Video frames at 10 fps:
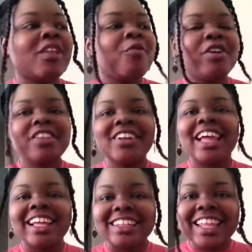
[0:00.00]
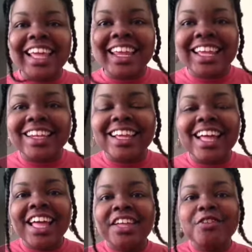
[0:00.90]
When they're like knitting,
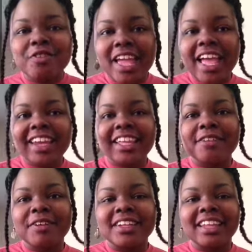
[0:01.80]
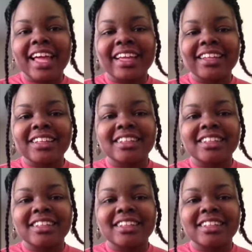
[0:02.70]
you can't even like